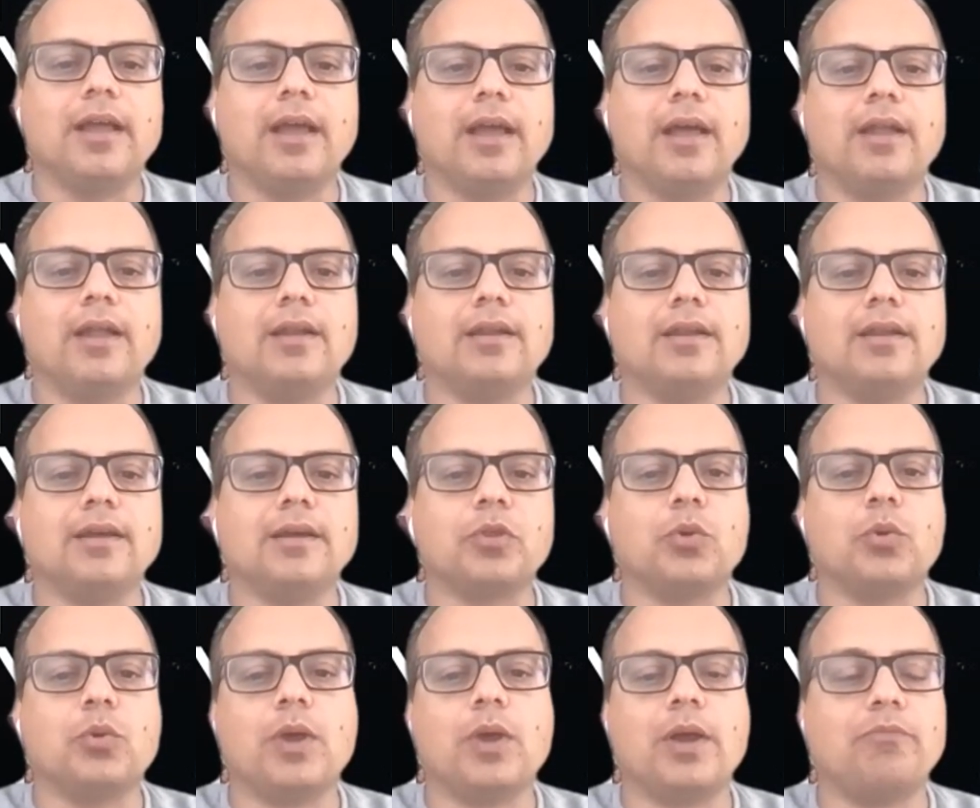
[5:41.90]
and
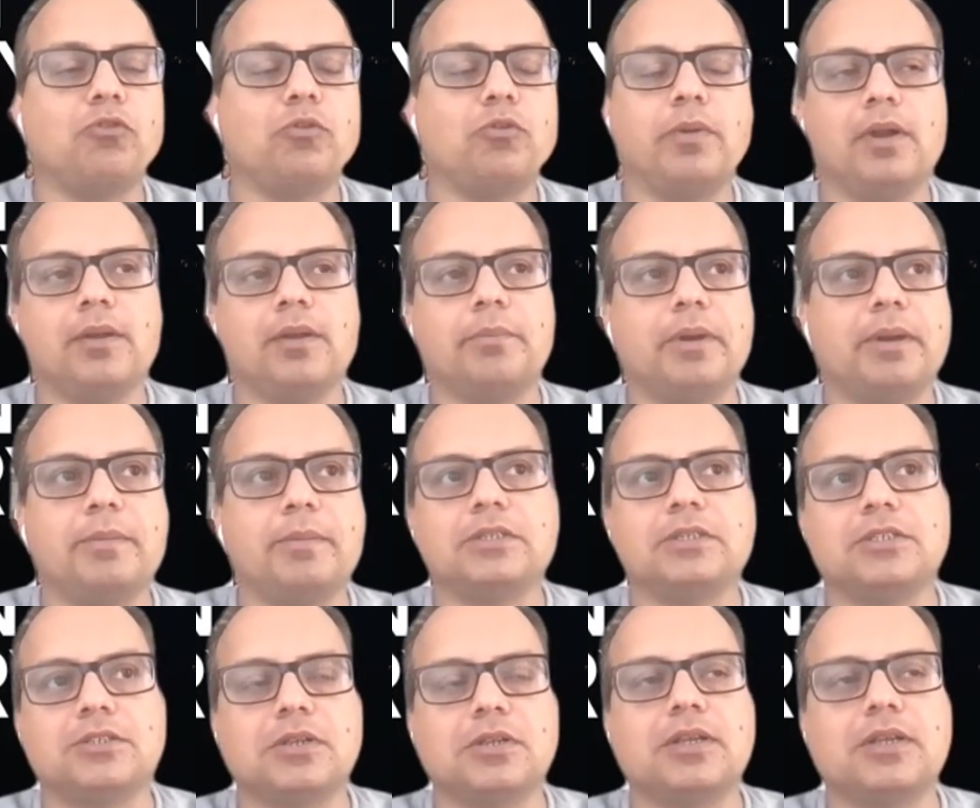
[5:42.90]
you have to build pretty
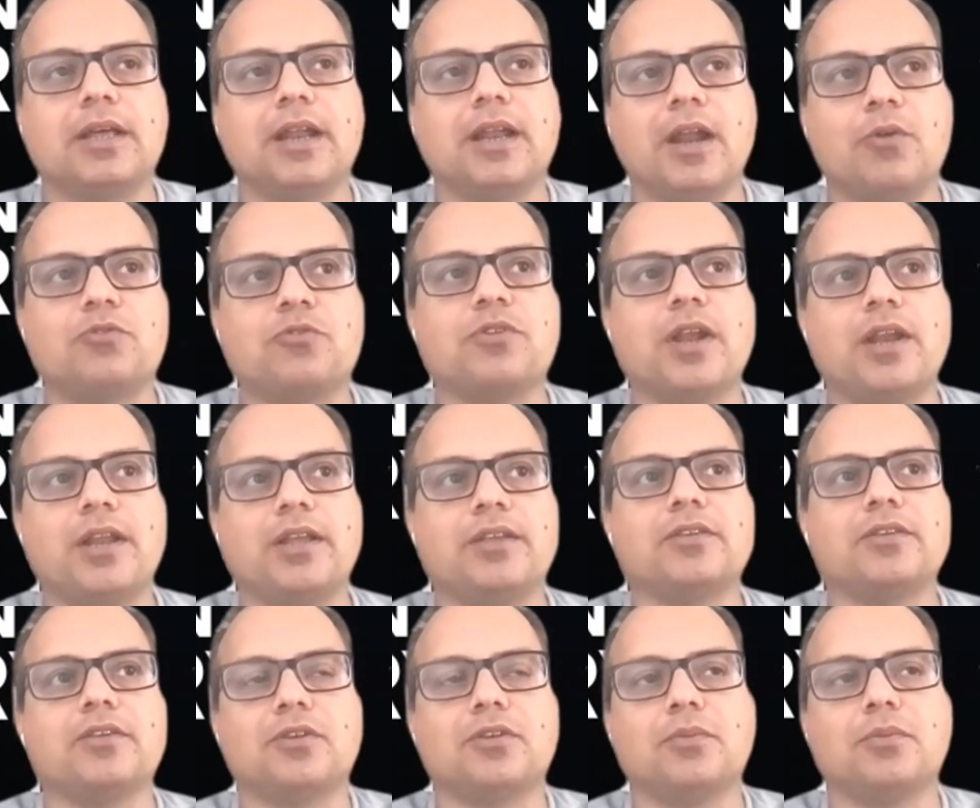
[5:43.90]
much an
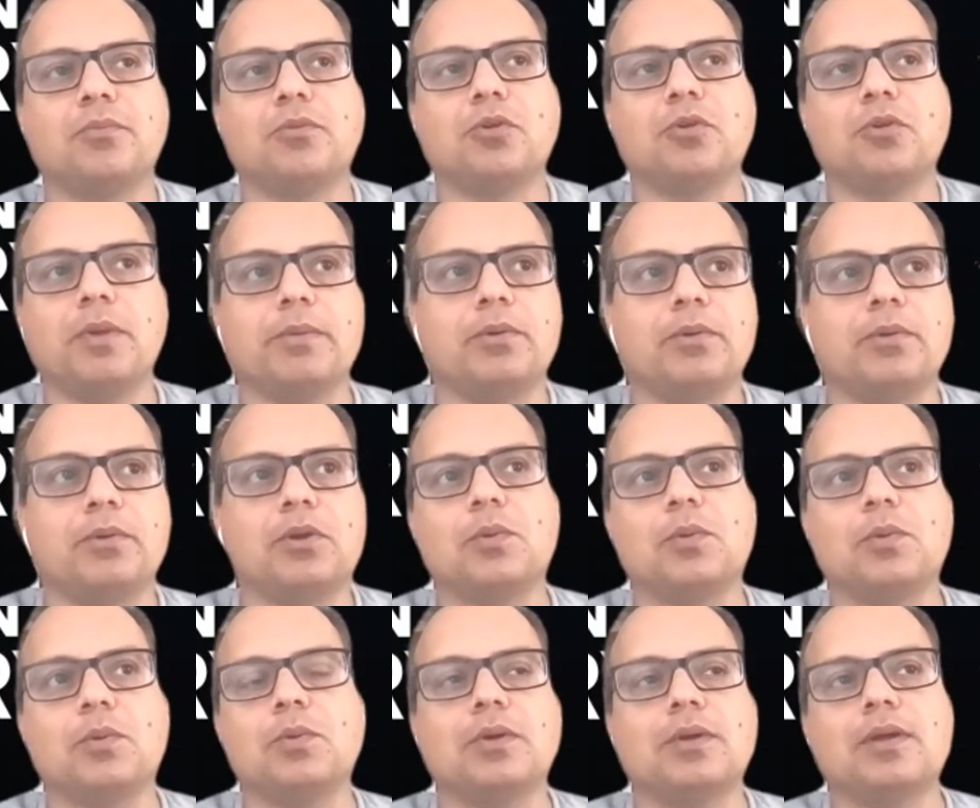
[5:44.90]
outstanding system to be able
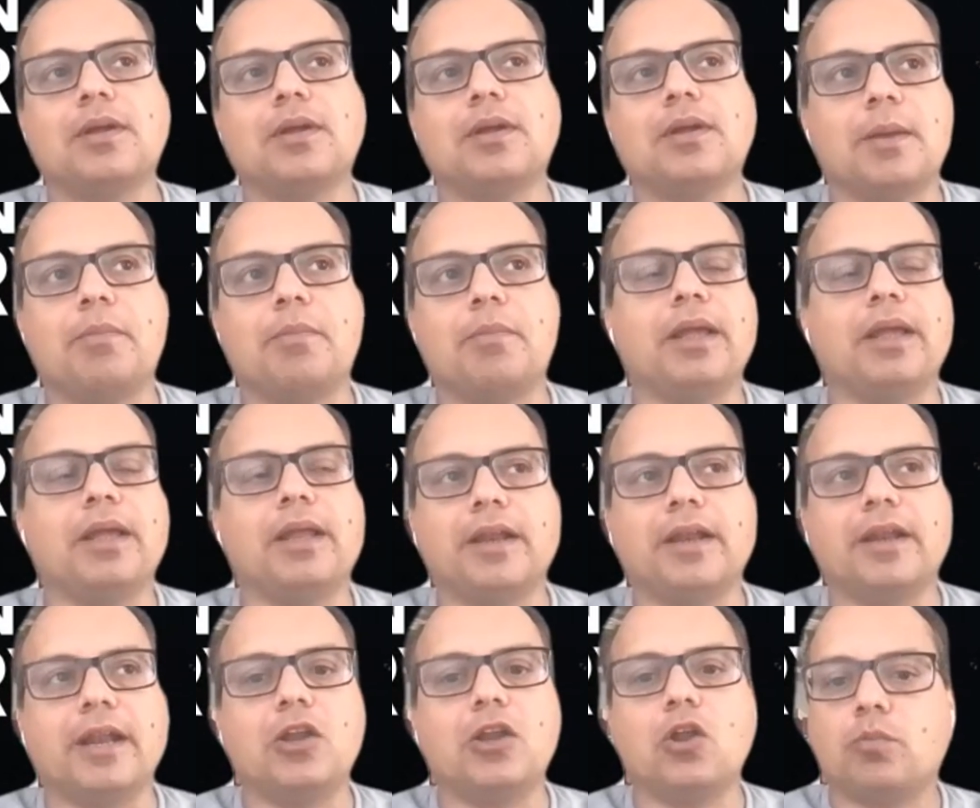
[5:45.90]
to bring
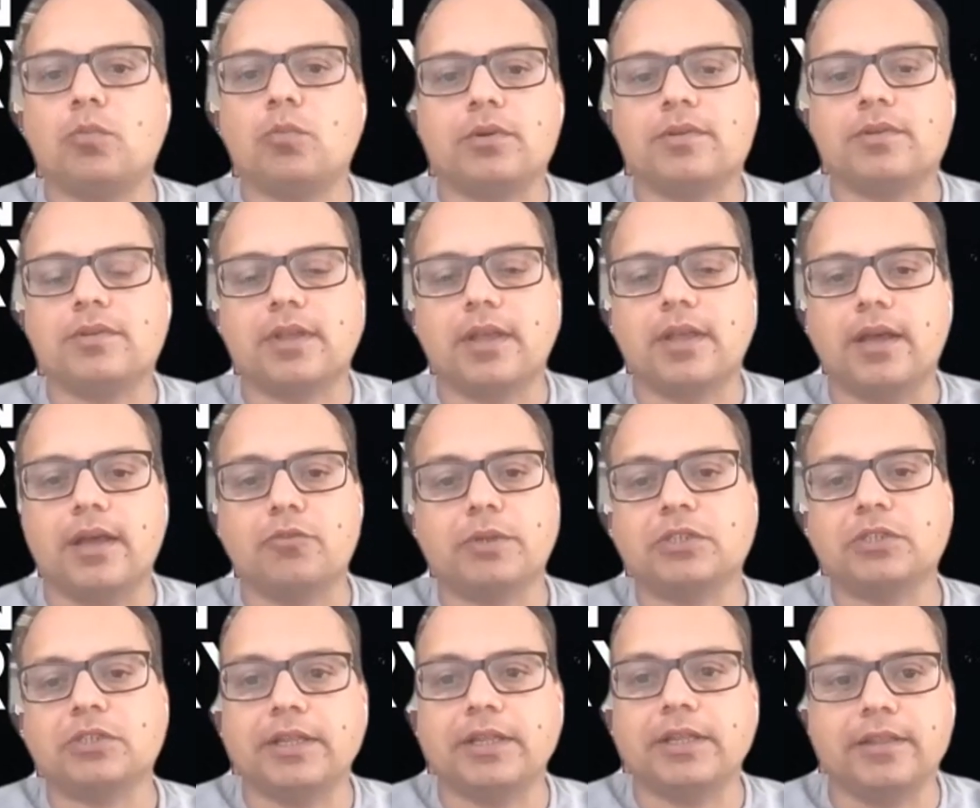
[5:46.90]
in great developers,
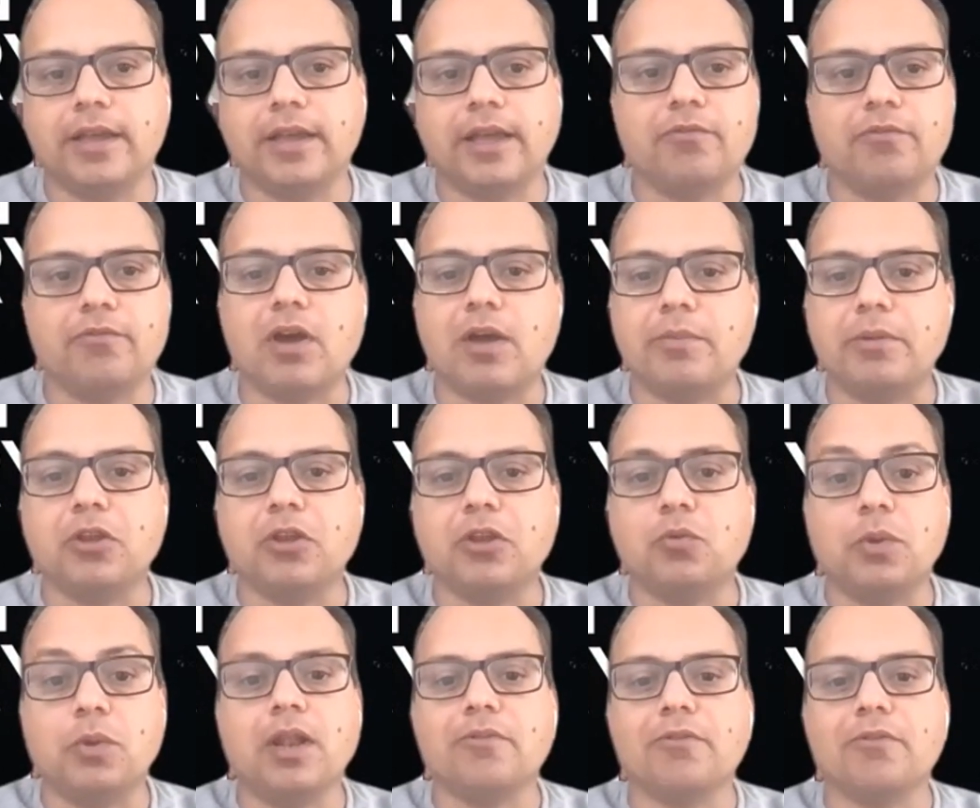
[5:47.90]
especially in the environment
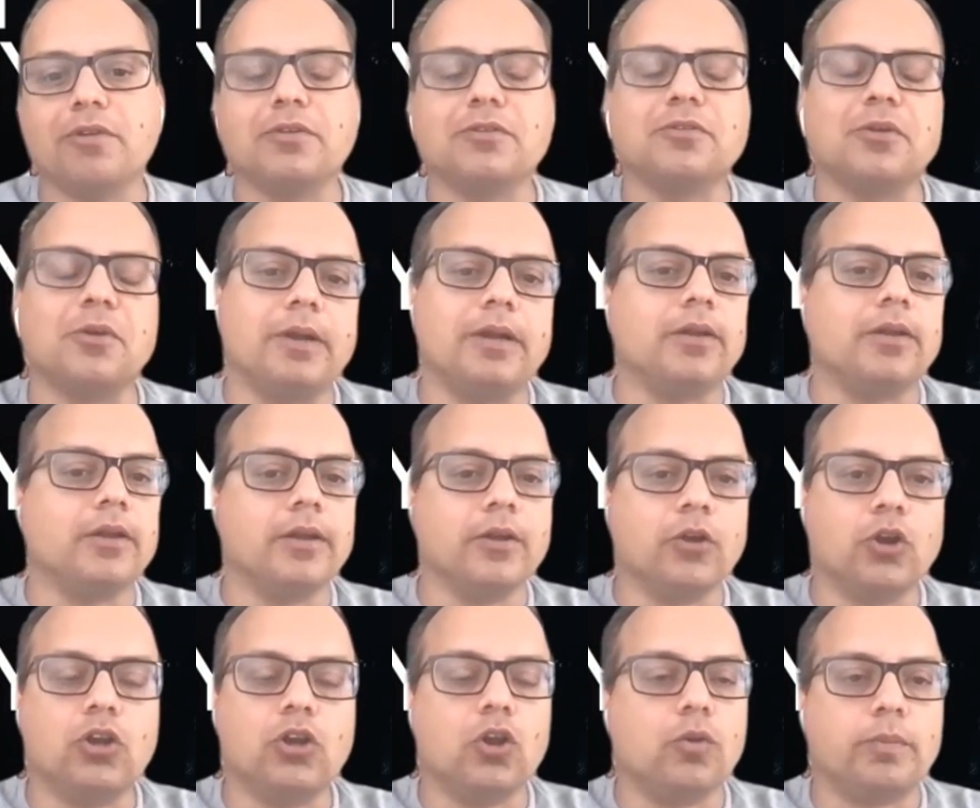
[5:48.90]
that we live in, where
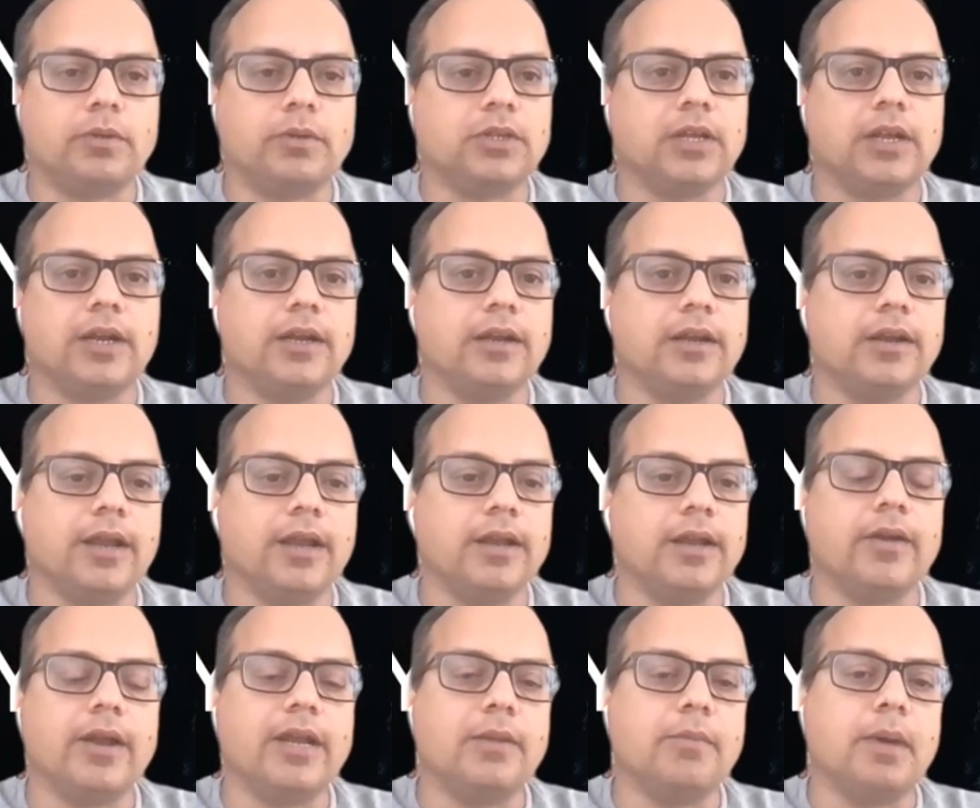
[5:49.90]
good developers are
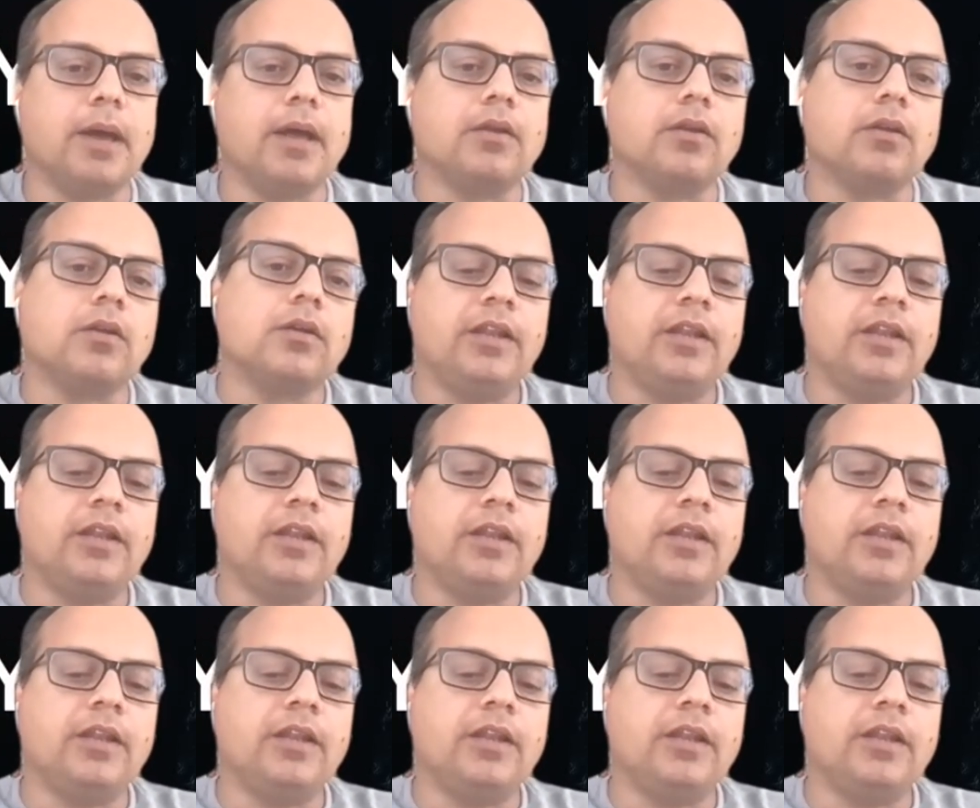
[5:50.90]
in great demand.